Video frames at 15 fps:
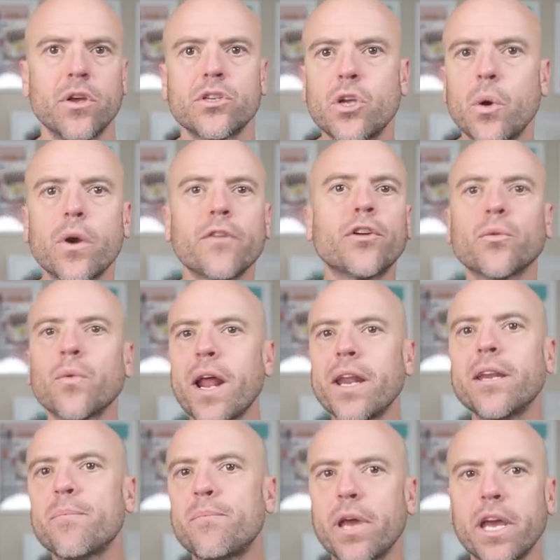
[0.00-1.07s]
So if you're
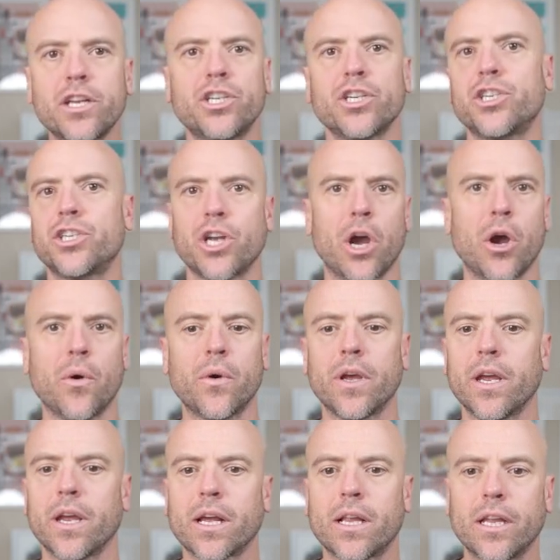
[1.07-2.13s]
ready to pitch a show,
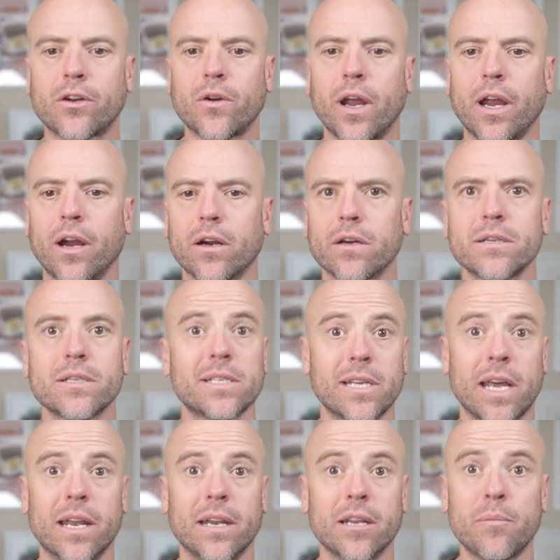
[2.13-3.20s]
click right here,
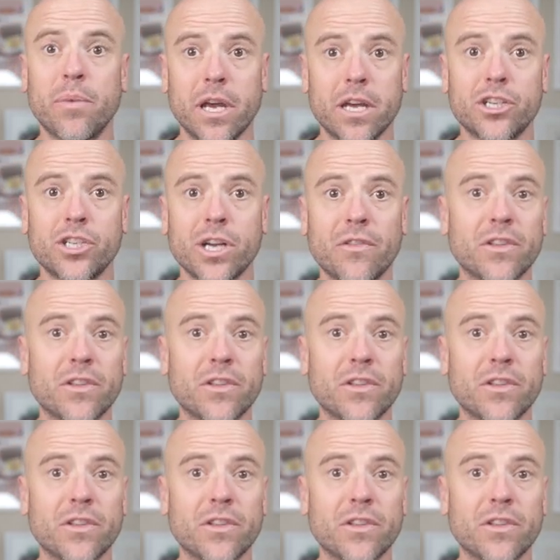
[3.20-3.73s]
send a pitch